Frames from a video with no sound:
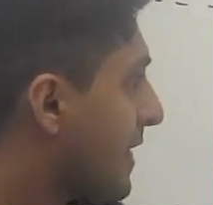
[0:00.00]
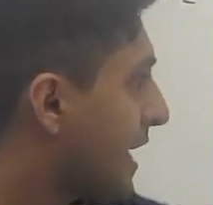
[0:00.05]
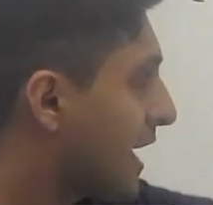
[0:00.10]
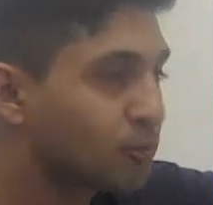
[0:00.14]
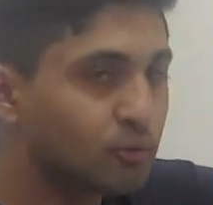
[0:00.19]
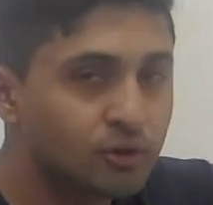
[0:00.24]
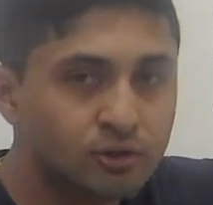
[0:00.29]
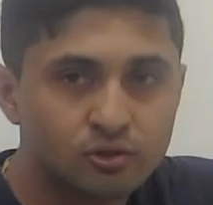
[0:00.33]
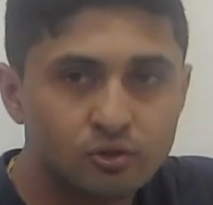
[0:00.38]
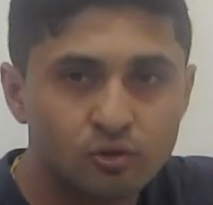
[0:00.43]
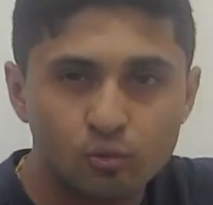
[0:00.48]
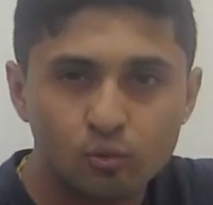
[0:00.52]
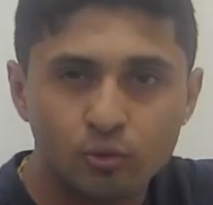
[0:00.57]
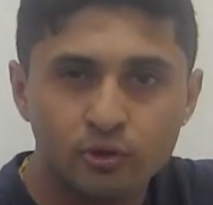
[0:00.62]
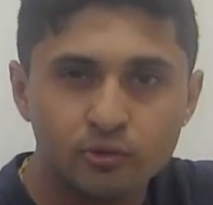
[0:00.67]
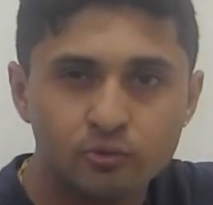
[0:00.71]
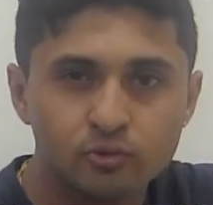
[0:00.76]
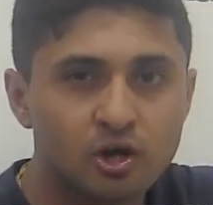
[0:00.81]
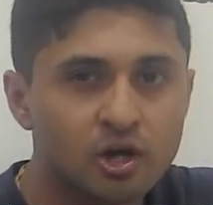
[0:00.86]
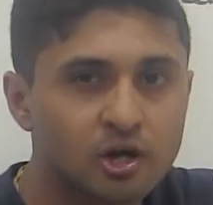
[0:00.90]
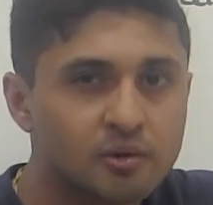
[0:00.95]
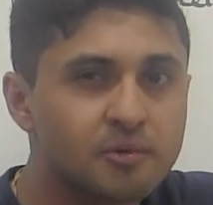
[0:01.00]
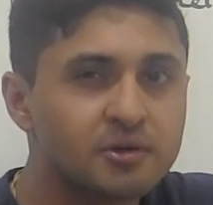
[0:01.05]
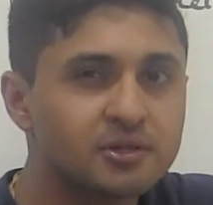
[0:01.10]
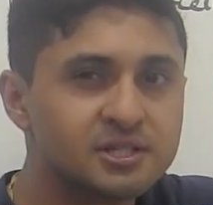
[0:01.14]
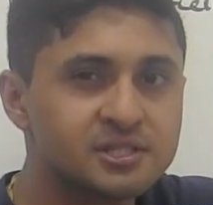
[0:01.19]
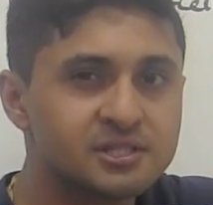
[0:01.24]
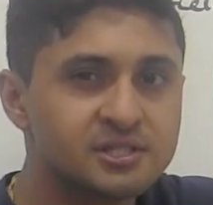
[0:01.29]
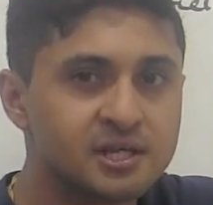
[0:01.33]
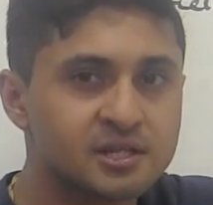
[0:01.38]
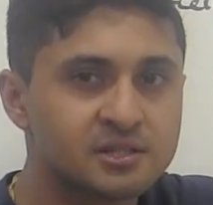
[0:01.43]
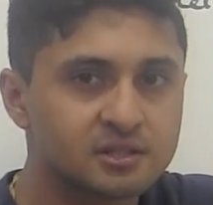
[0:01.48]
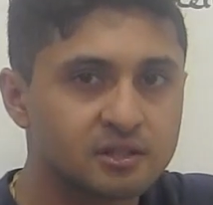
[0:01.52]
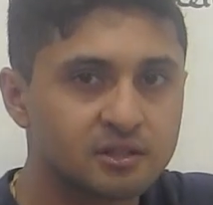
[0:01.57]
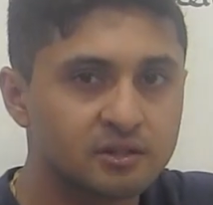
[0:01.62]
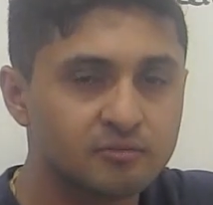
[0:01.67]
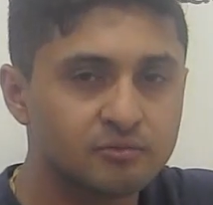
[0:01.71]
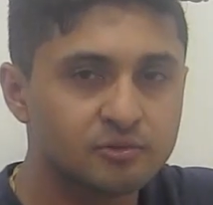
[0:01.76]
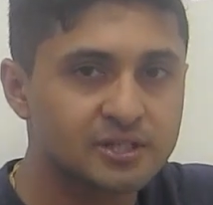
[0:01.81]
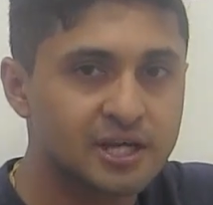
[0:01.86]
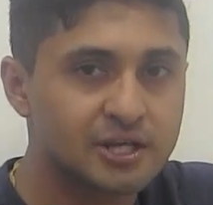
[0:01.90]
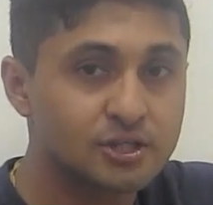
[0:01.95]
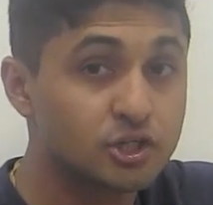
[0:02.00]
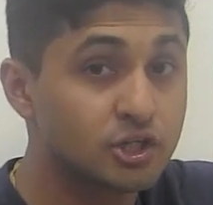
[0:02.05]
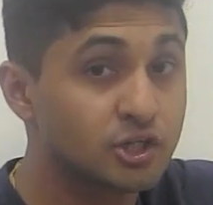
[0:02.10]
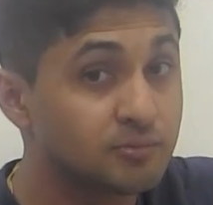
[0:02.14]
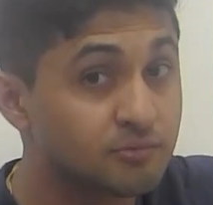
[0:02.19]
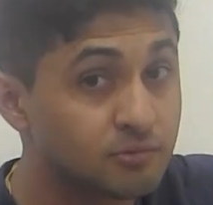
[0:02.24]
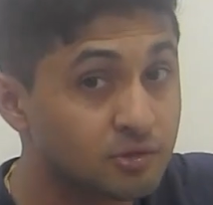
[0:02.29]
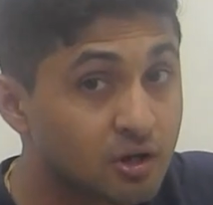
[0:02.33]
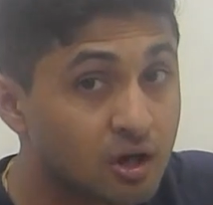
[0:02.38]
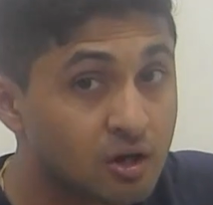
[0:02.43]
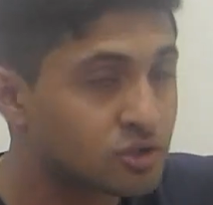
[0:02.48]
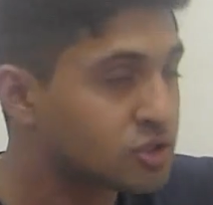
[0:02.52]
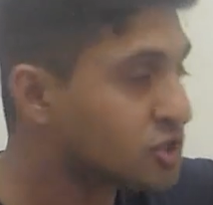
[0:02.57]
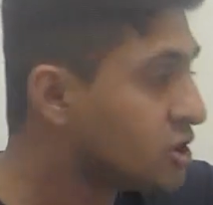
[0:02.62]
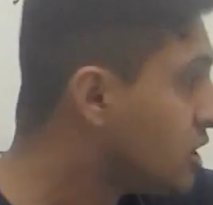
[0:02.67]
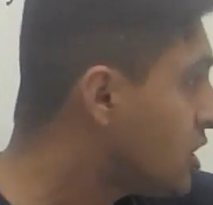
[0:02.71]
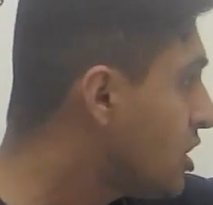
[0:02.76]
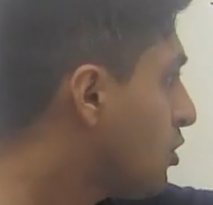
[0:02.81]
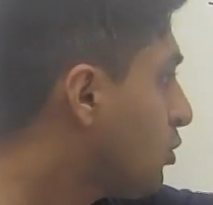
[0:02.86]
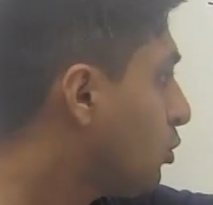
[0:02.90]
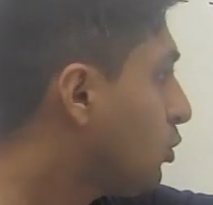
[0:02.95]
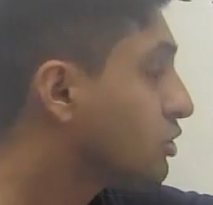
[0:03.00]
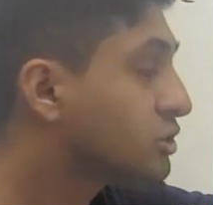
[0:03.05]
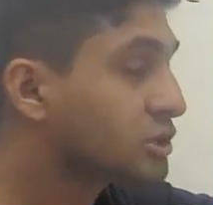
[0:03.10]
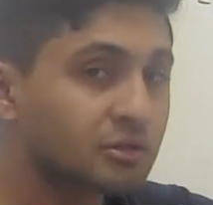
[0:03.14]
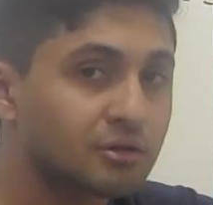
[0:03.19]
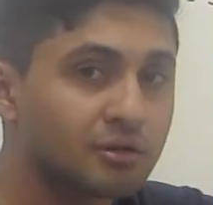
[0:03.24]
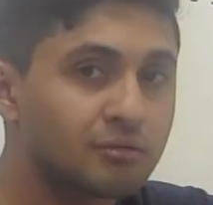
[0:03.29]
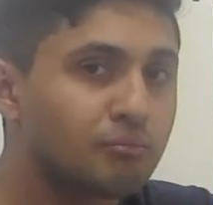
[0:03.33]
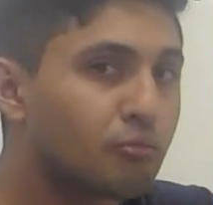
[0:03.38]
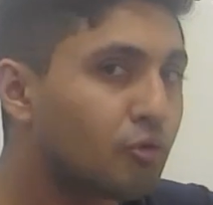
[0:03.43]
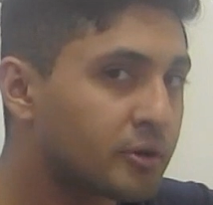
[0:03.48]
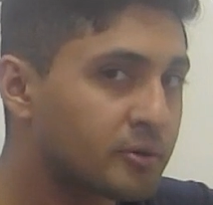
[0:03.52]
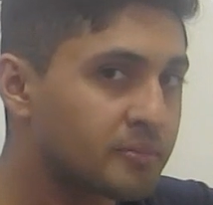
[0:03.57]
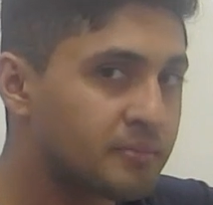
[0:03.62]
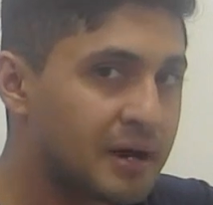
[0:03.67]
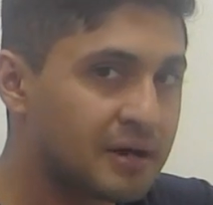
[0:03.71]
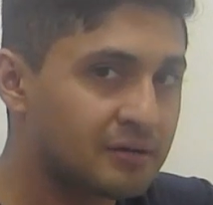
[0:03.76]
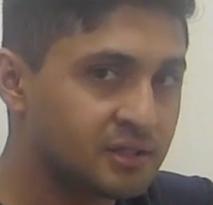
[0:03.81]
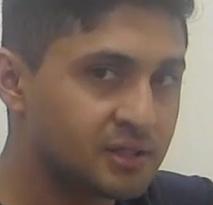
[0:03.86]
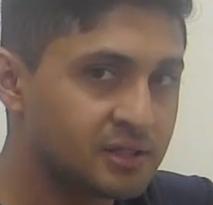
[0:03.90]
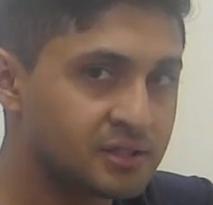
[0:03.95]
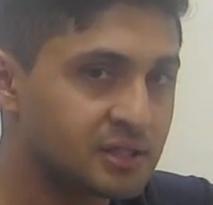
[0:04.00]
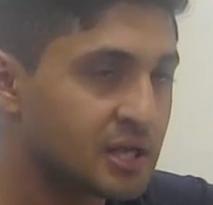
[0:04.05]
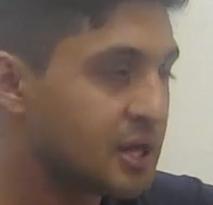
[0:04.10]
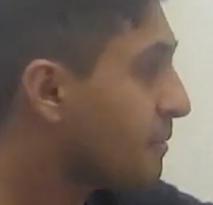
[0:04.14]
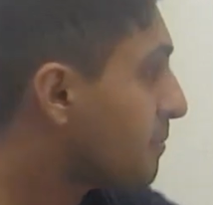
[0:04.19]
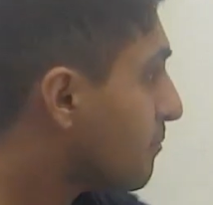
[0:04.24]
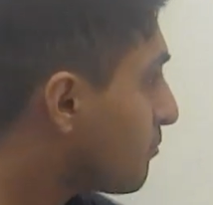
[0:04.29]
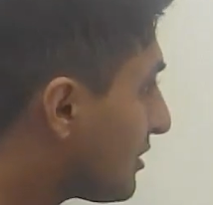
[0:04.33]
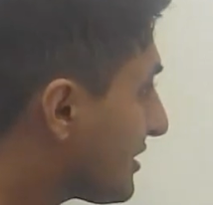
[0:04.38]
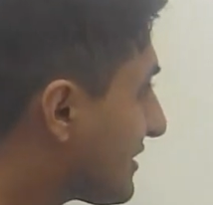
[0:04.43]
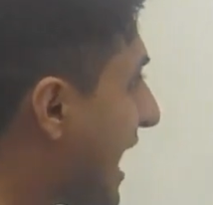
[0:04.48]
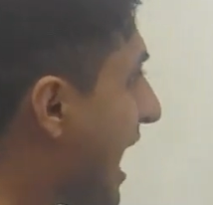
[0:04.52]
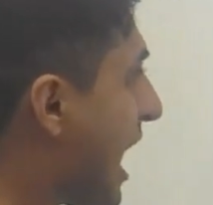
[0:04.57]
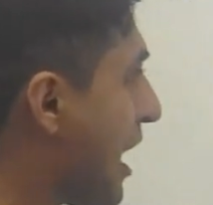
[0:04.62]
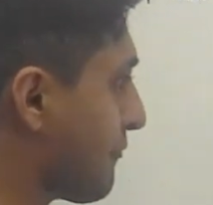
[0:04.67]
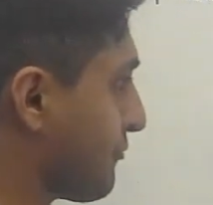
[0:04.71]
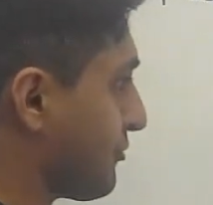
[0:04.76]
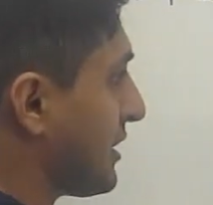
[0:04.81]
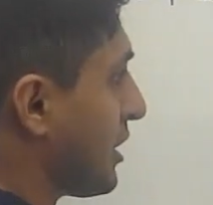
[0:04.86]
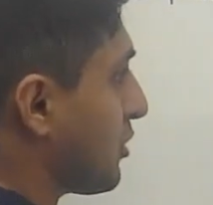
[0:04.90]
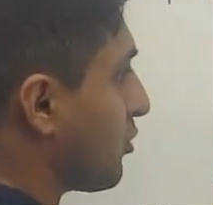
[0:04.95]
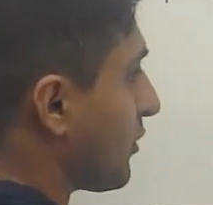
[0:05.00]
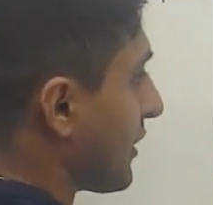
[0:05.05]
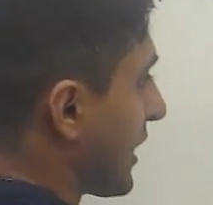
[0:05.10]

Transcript: And when we talk about T cells, lymphocytes in immunology, we'll talk more about this. But after that,